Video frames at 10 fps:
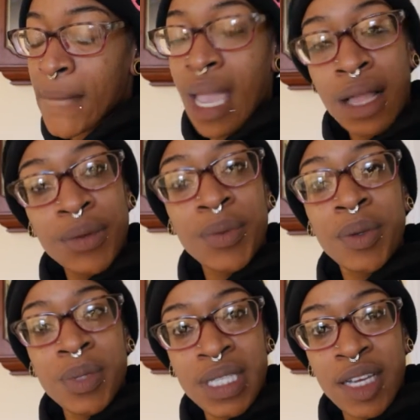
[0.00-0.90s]

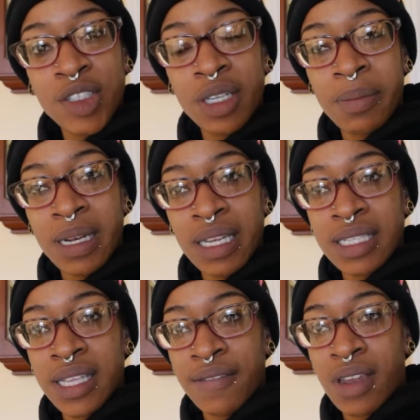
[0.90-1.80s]
Halloween was actually my
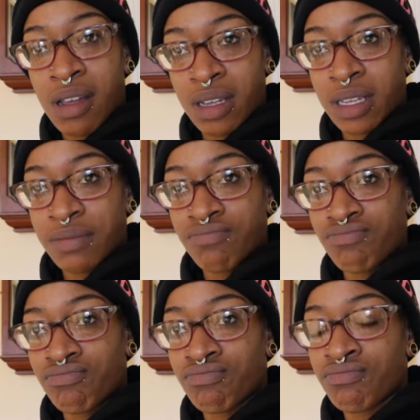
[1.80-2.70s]
last day vlogging.
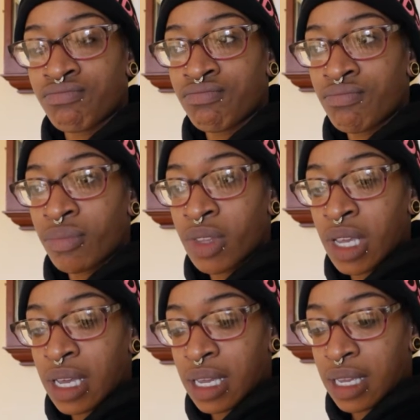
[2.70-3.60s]

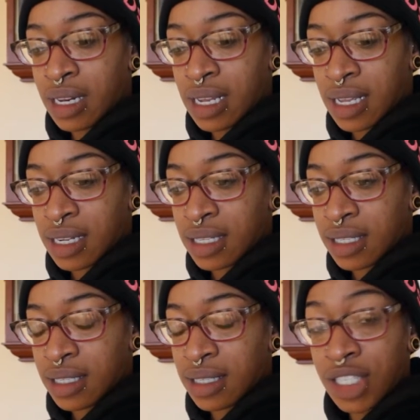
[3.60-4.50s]
And it
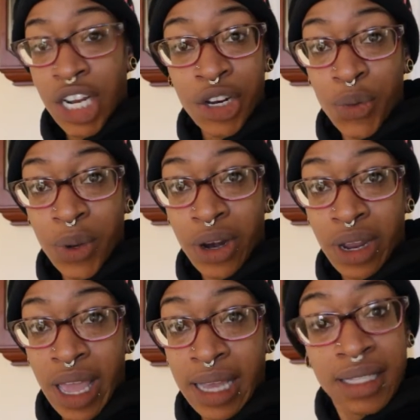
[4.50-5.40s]
is
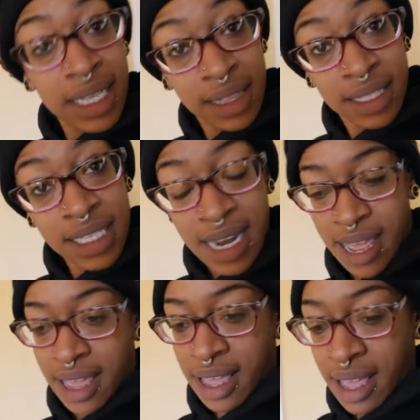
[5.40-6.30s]
January 18th
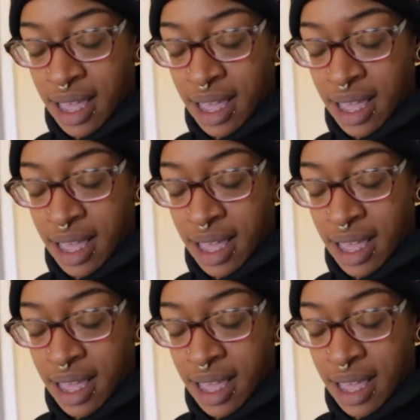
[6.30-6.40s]
today.